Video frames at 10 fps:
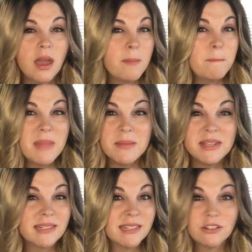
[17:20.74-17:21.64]

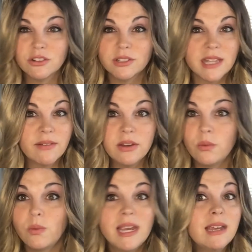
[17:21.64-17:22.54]
maybe 6 or
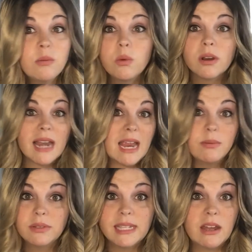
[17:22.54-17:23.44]
7. We weren't
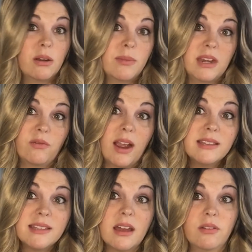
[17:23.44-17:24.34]
able to get on many
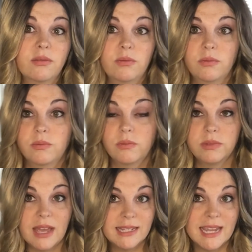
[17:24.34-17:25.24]
rides
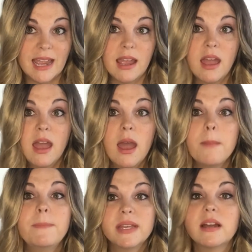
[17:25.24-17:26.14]
that day
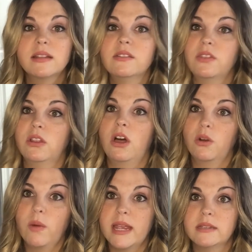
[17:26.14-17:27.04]
because of the
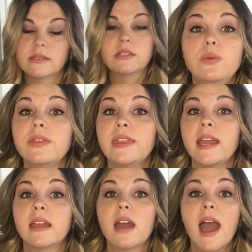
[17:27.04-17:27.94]
long waits. You would
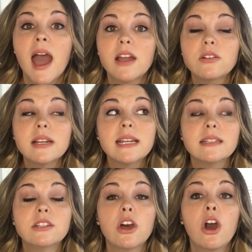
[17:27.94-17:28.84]
think Hagrid
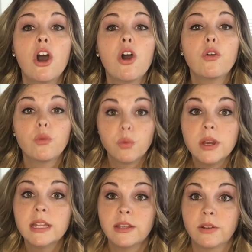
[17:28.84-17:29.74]
is
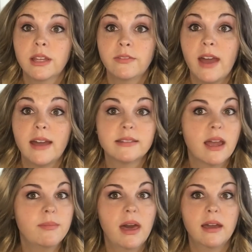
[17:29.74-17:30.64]
really, really fast.
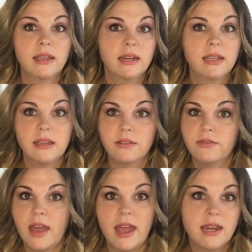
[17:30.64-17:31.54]
I'm not going to
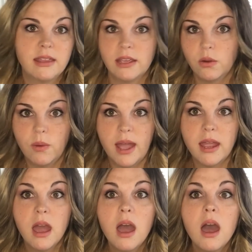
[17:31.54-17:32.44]
give anything away,